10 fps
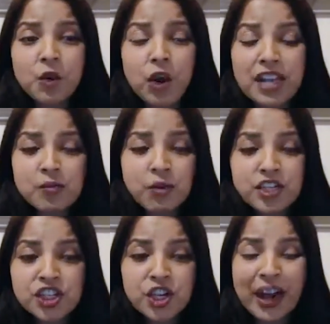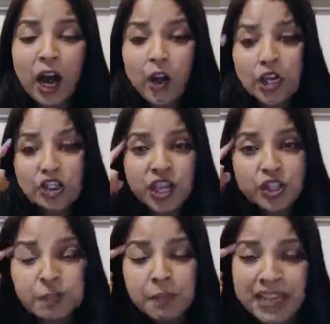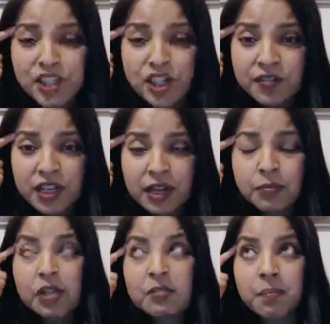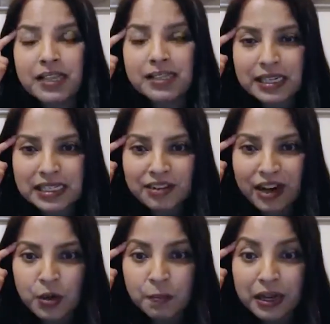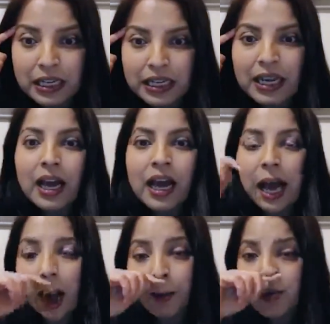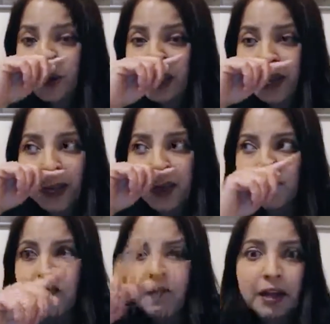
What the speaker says: if you guys want to know how you can change your mindset around money, I'm doing a